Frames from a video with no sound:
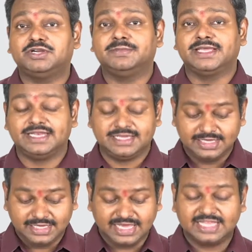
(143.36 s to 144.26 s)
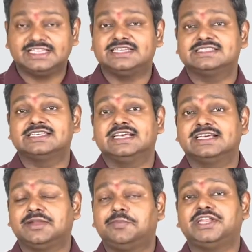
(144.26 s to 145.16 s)
hepatomegaly and there is
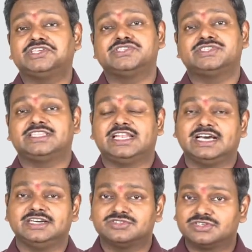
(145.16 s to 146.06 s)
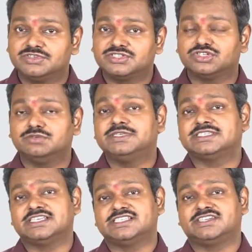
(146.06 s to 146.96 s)
crepitations in the lung, so which could be
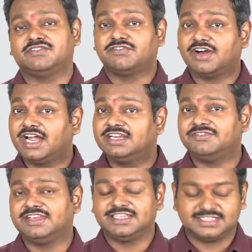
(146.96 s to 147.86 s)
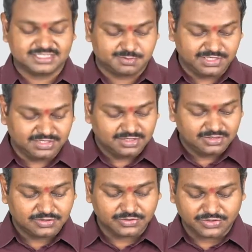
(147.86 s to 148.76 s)
suggestive of a heart failure that's been
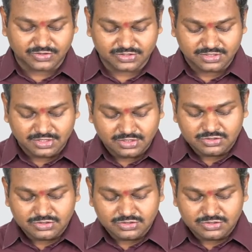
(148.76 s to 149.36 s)
going on.